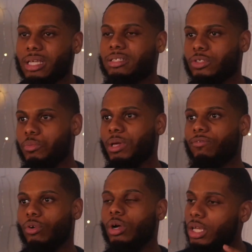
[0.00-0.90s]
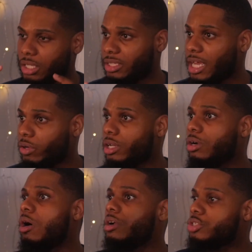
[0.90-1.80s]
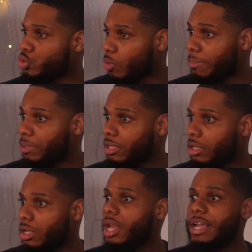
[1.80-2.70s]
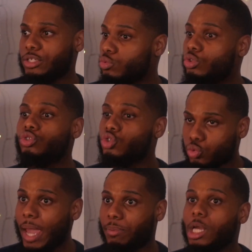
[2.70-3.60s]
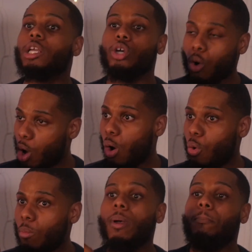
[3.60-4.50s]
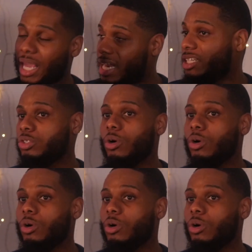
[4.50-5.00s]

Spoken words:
you got things that you pay for. Get that credit card, swipe it. As soon as you swipe it, go home, pay